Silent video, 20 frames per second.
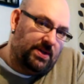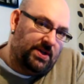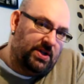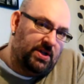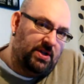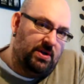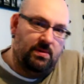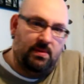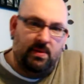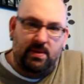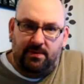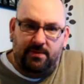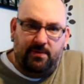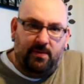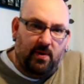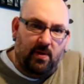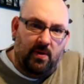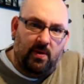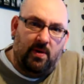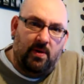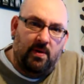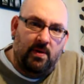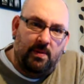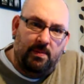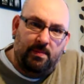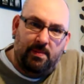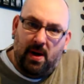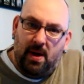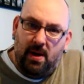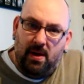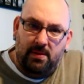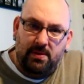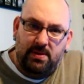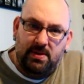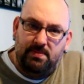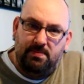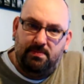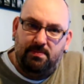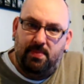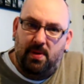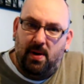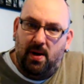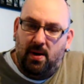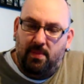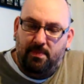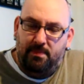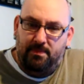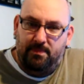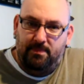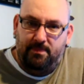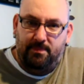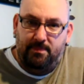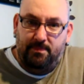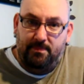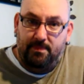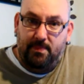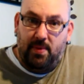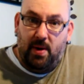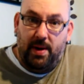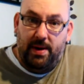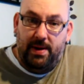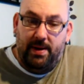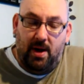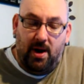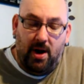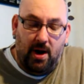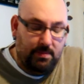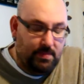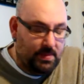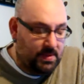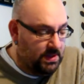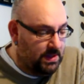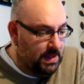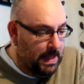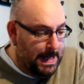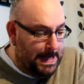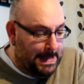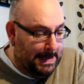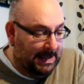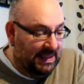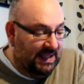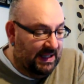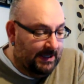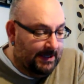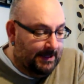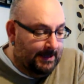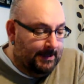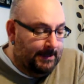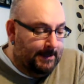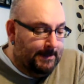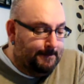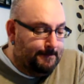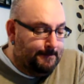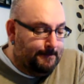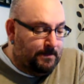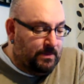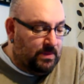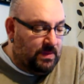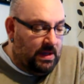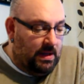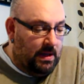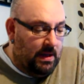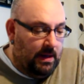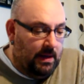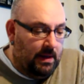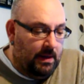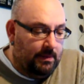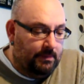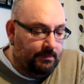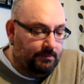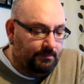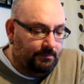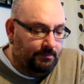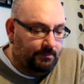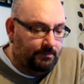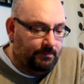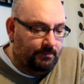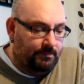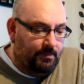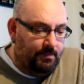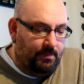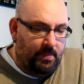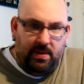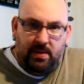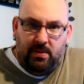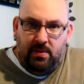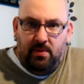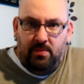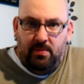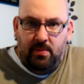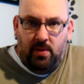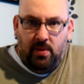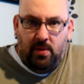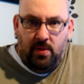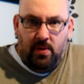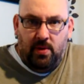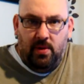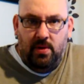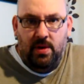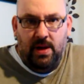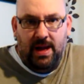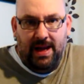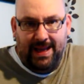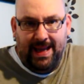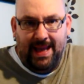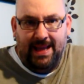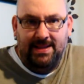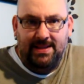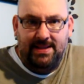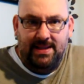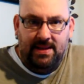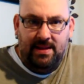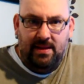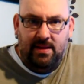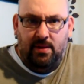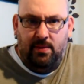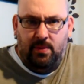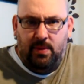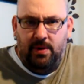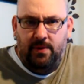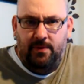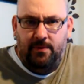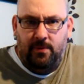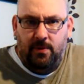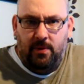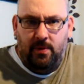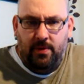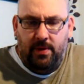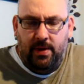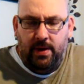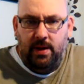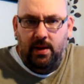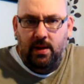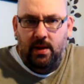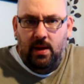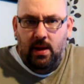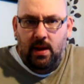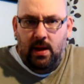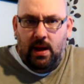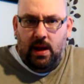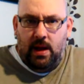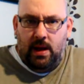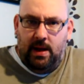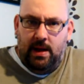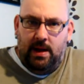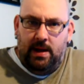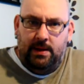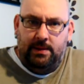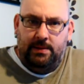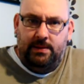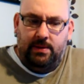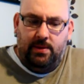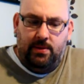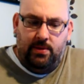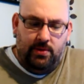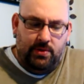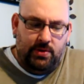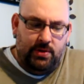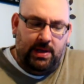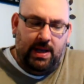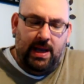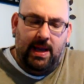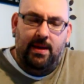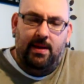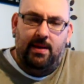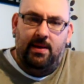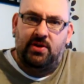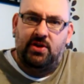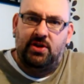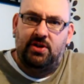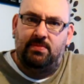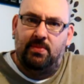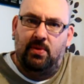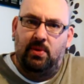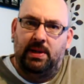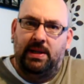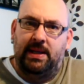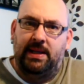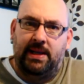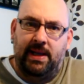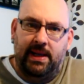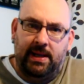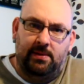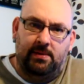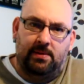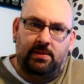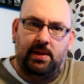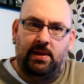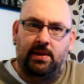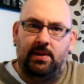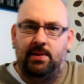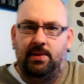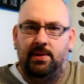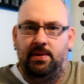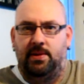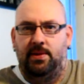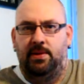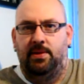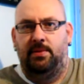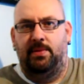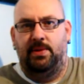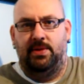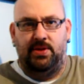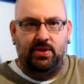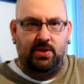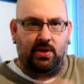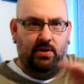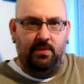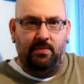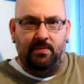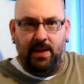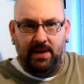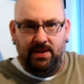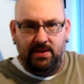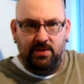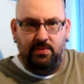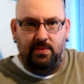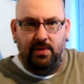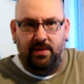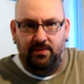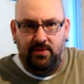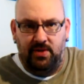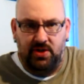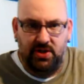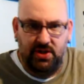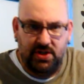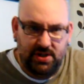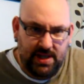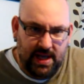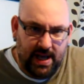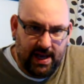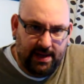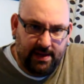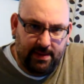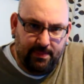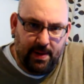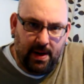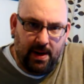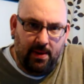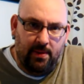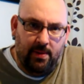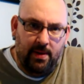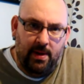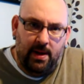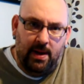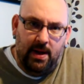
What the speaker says: 2 and 4 potting hops, but there were more against it than there were for it, and of course you get a smaller yield, which, going back to what I've just said about